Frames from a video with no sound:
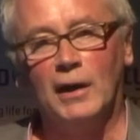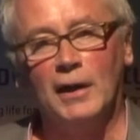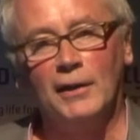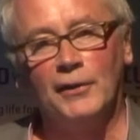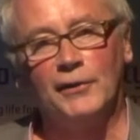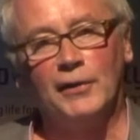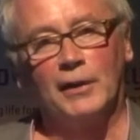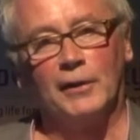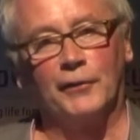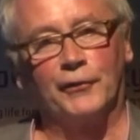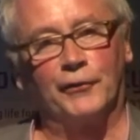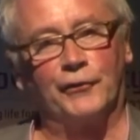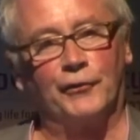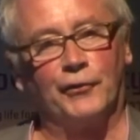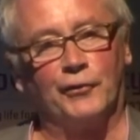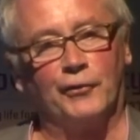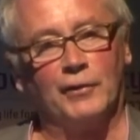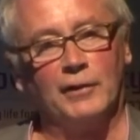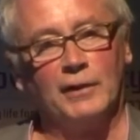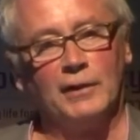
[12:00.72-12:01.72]
and tell a
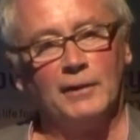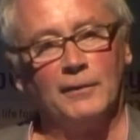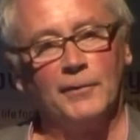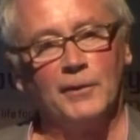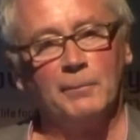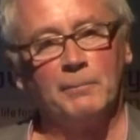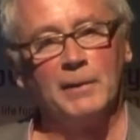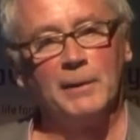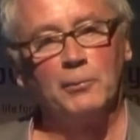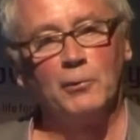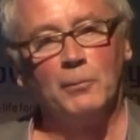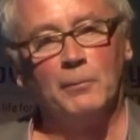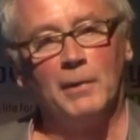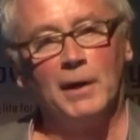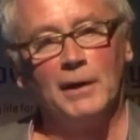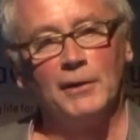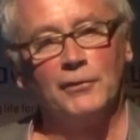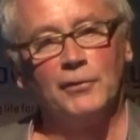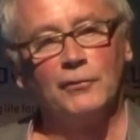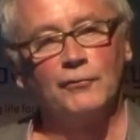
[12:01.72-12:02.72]
story that people
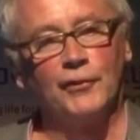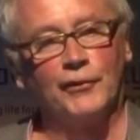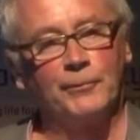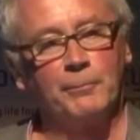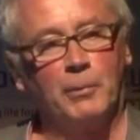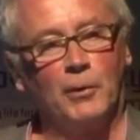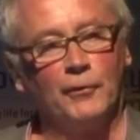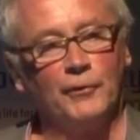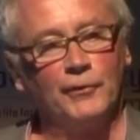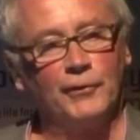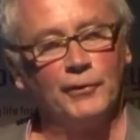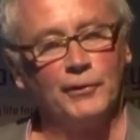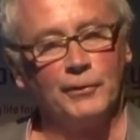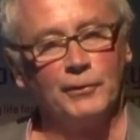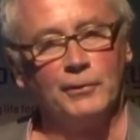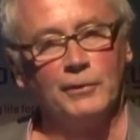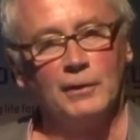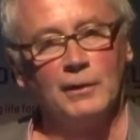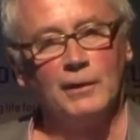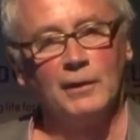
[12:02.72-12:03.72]
might respond to